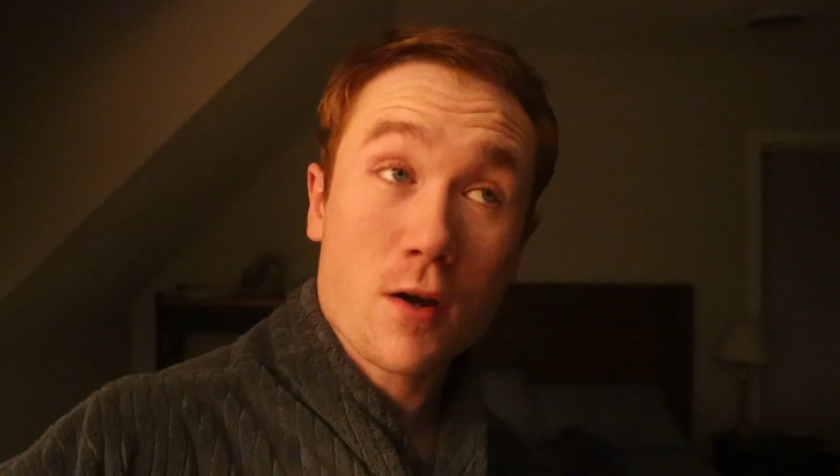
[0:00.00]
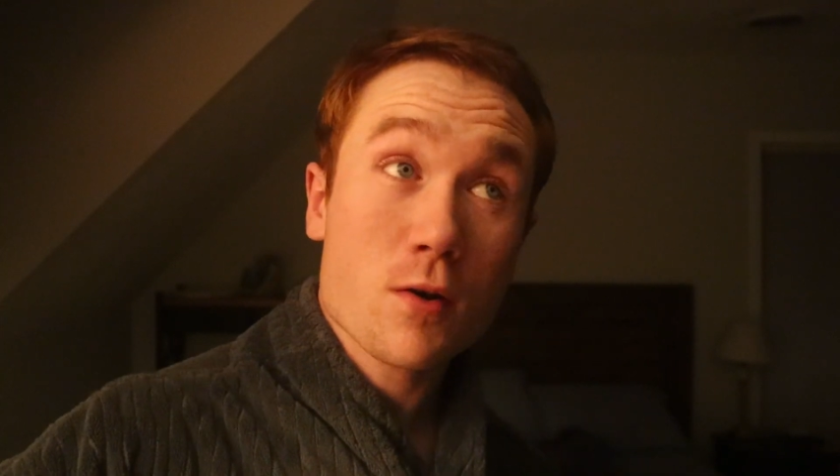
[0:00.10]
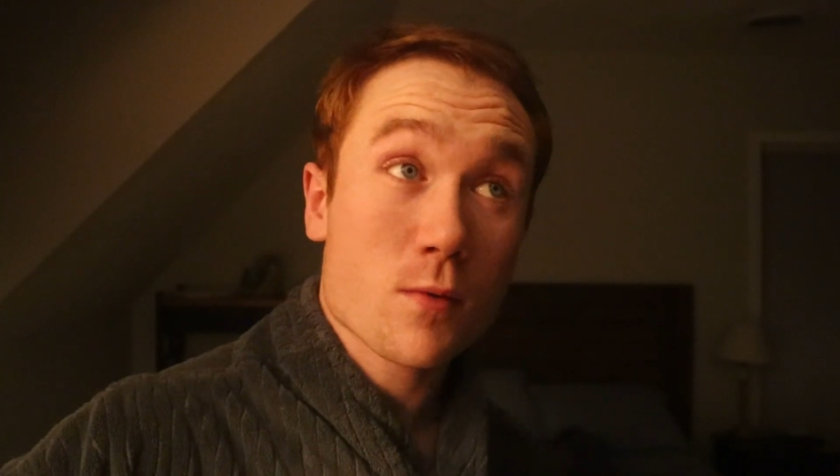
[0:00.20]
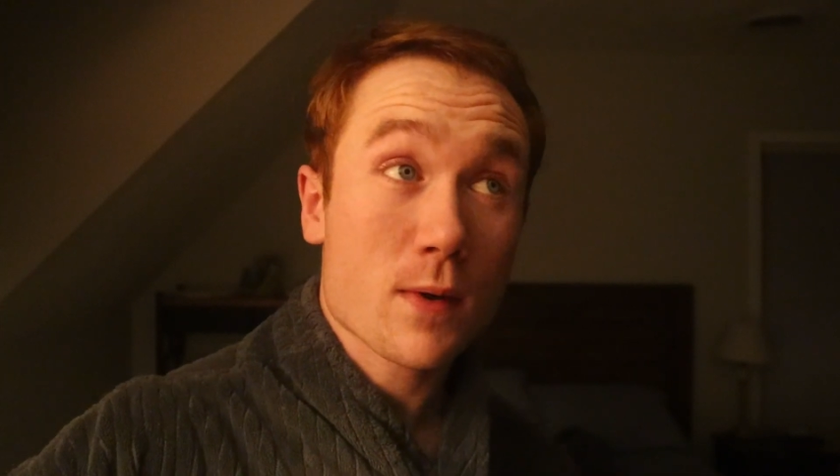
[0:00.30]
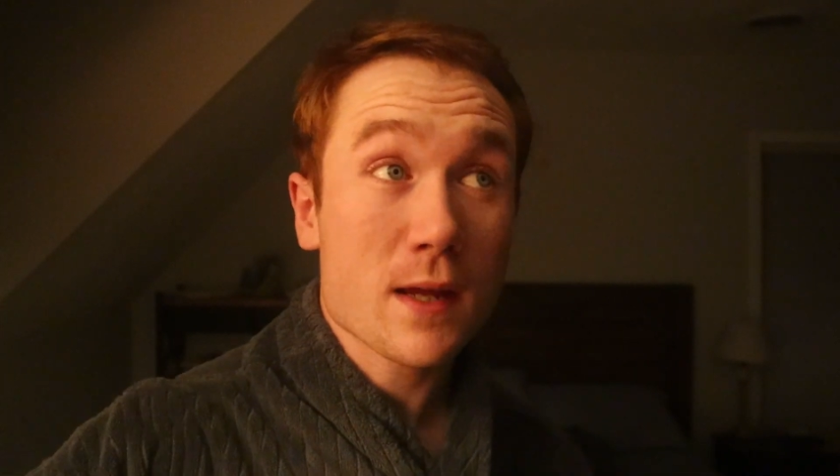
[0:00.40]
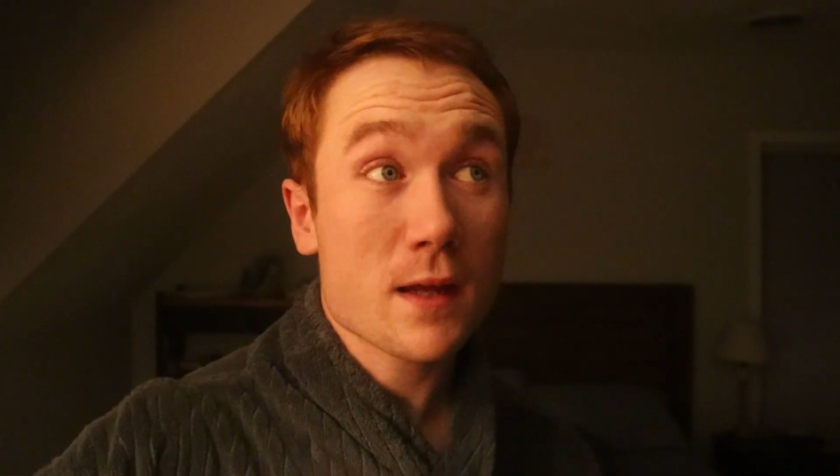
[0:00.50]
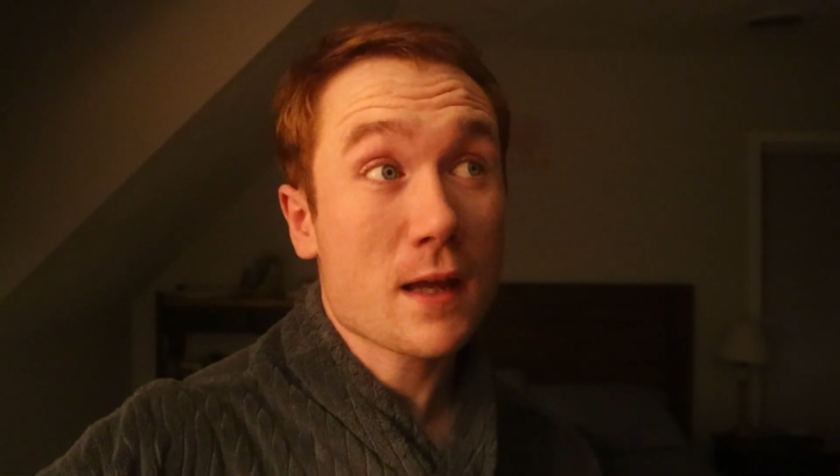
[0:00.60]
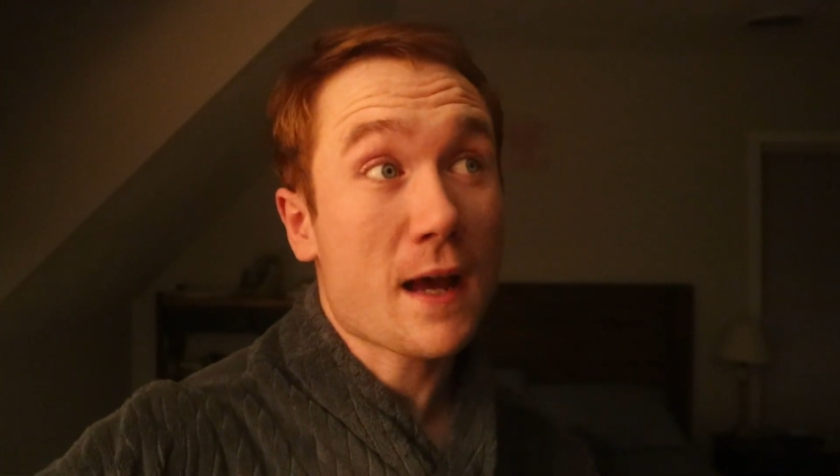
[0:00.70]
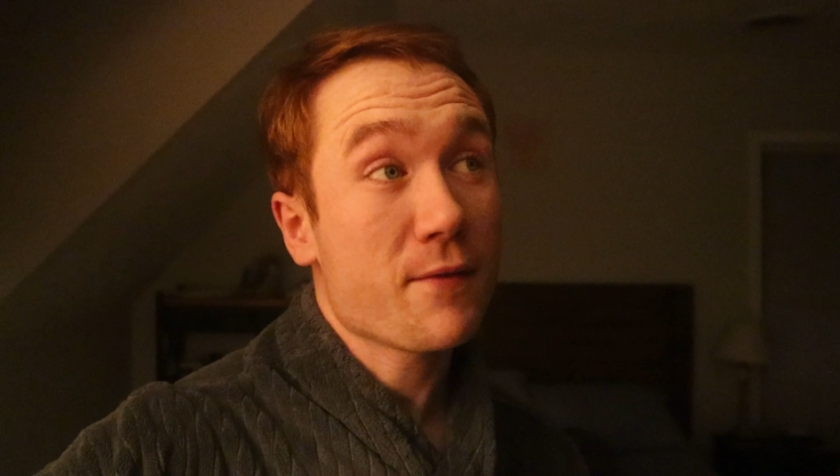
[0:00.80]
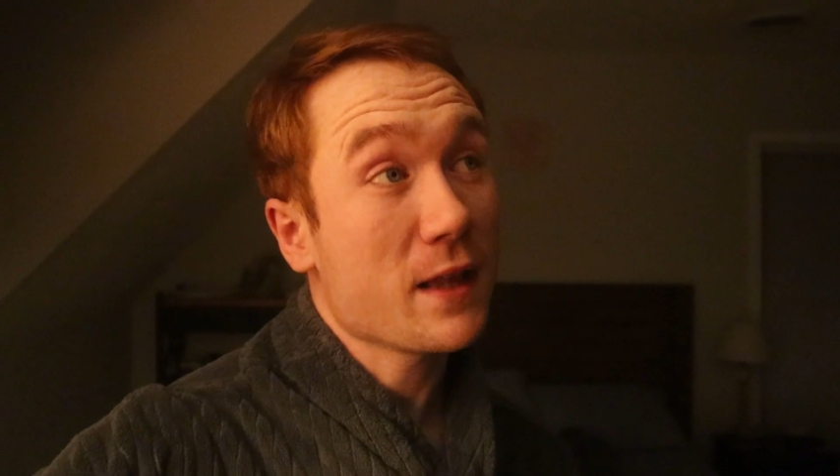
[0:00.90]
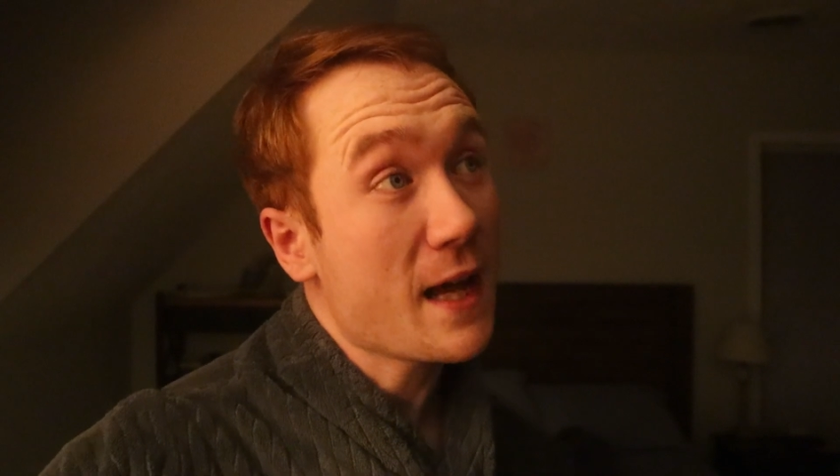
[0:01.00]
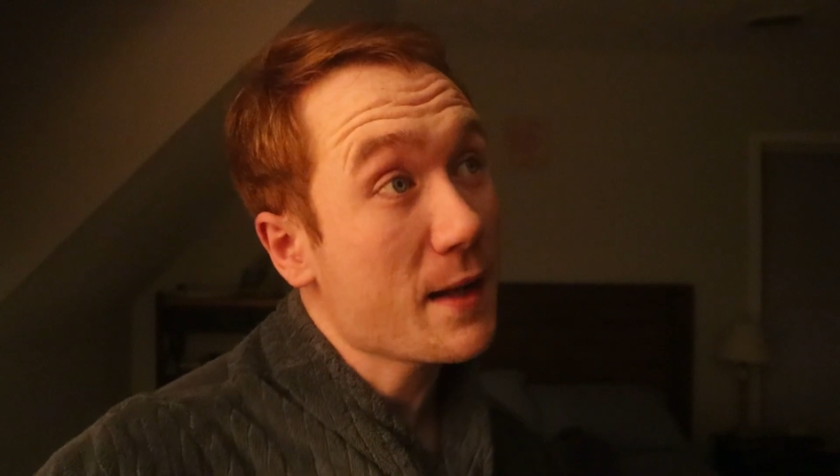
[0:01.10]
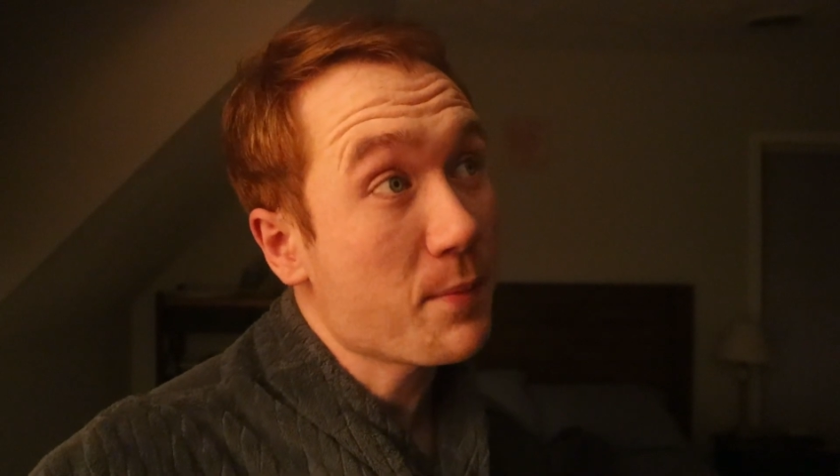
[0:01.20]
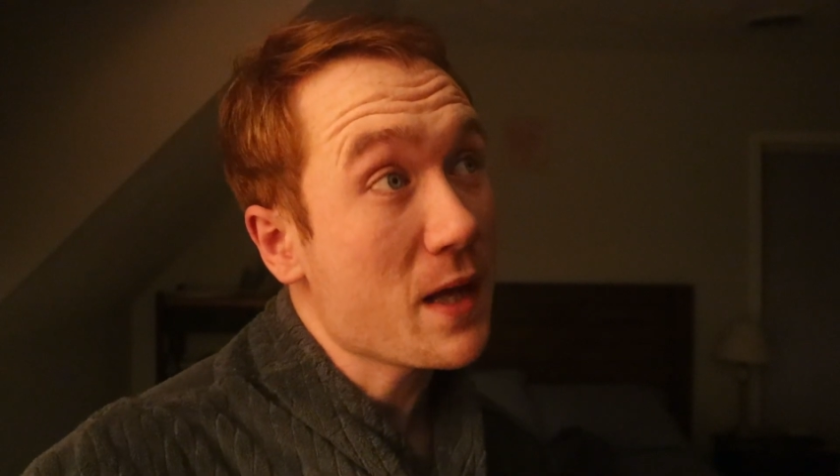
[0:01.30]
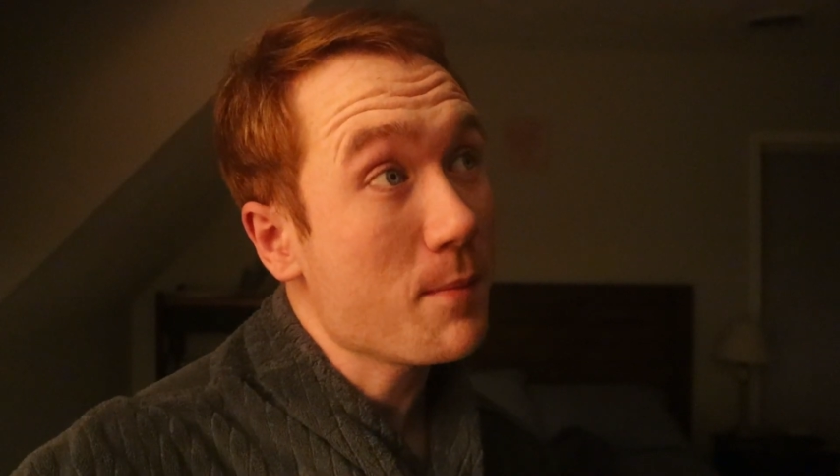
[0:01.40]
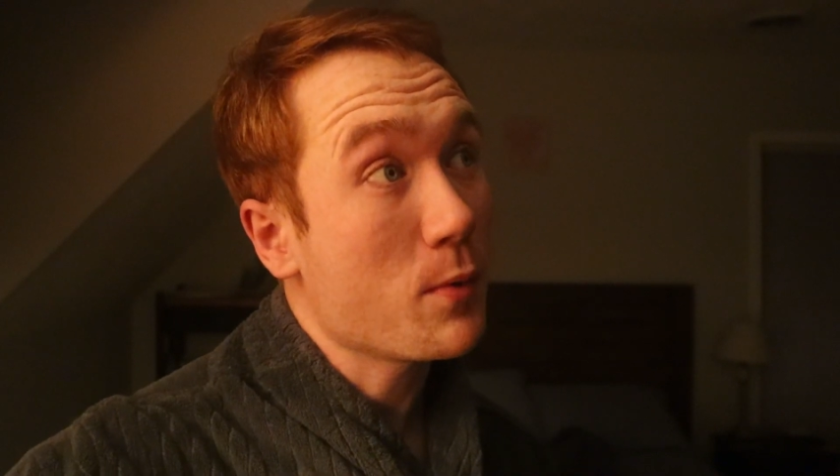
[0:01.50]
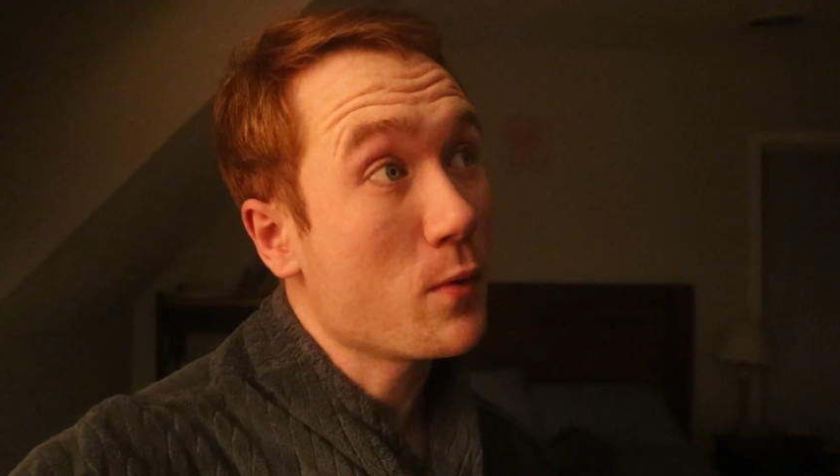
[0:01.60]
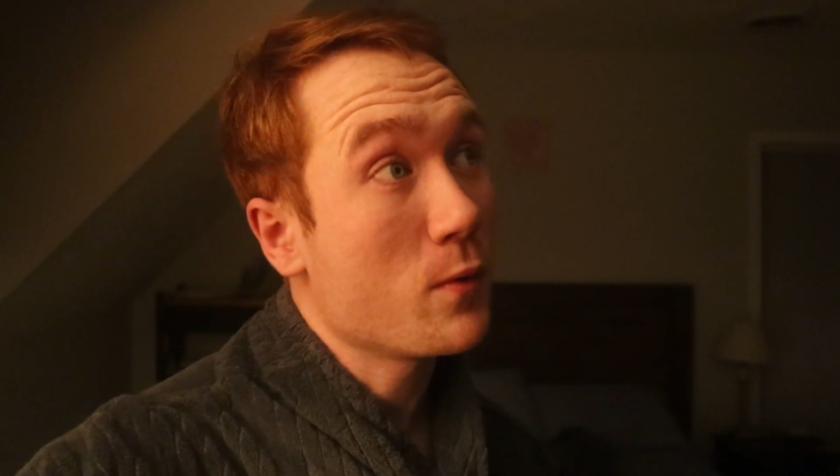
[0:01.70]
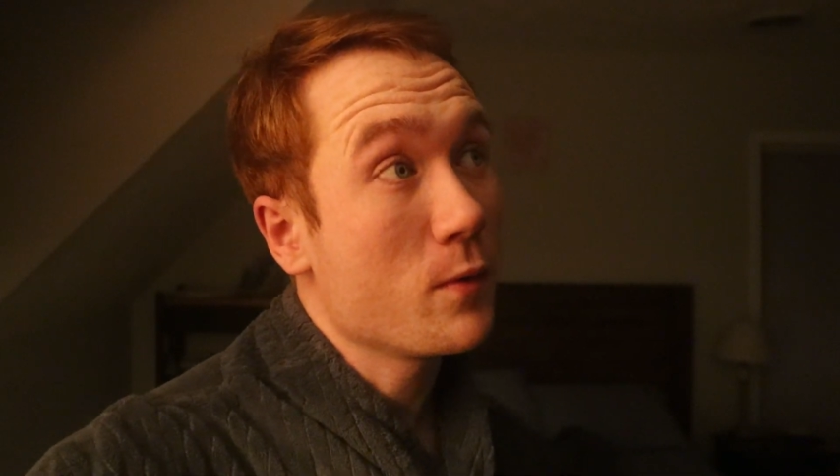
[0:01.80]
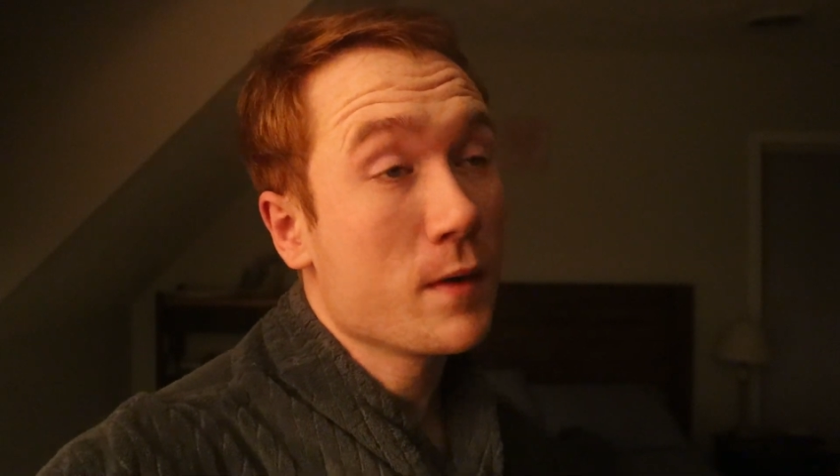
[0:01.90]
oh, we have a lot of
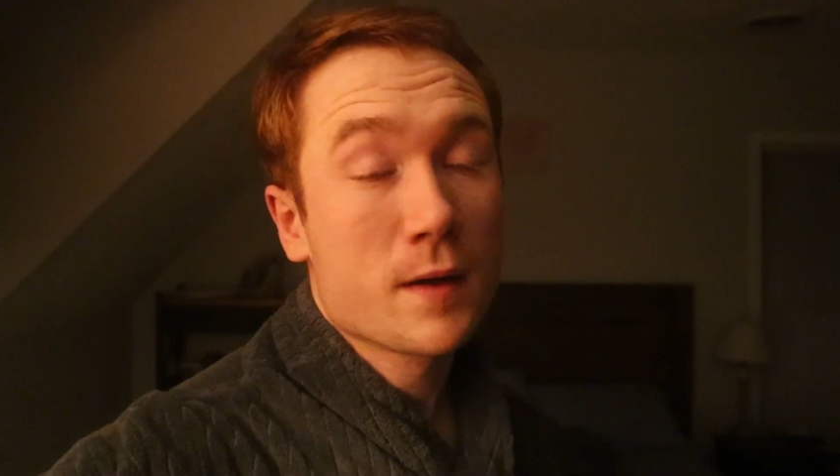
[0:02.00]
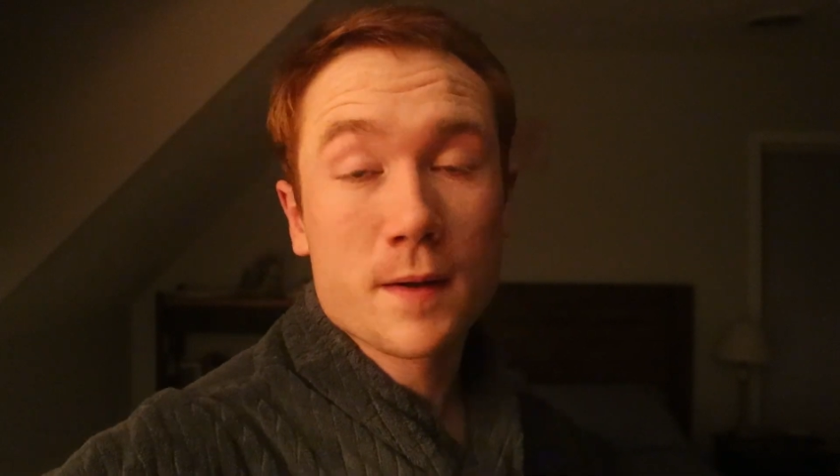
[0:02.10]
people.